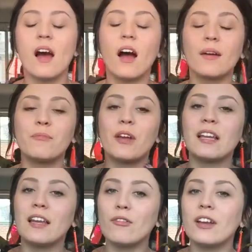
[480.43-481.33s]
I've been
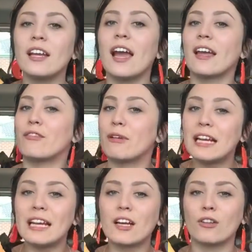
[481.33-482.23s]
hearing and
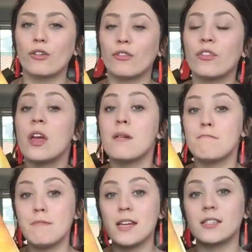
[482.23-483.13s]
reading a lot of
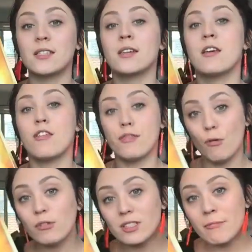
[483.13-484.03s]
mixed
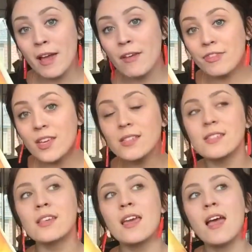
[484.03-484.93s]
thoughts about
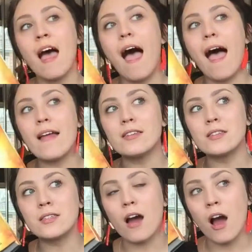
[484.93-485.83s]
this,
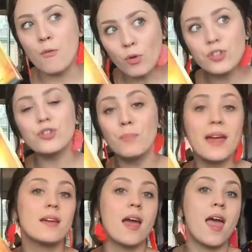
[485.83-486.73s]
and I want to
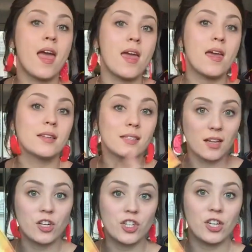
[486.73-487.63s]
make a
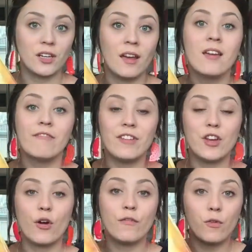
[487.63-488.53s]
discussion
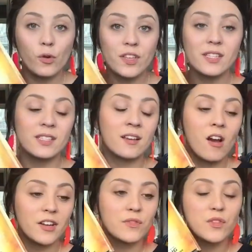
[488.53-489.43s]
video for this,
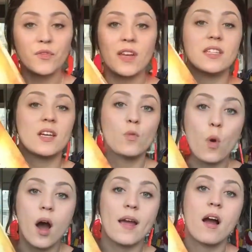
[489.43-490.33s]
kind of defending
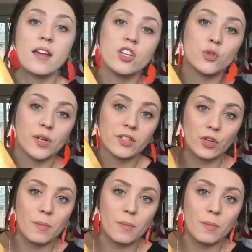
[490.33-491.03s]
why I enjoy it so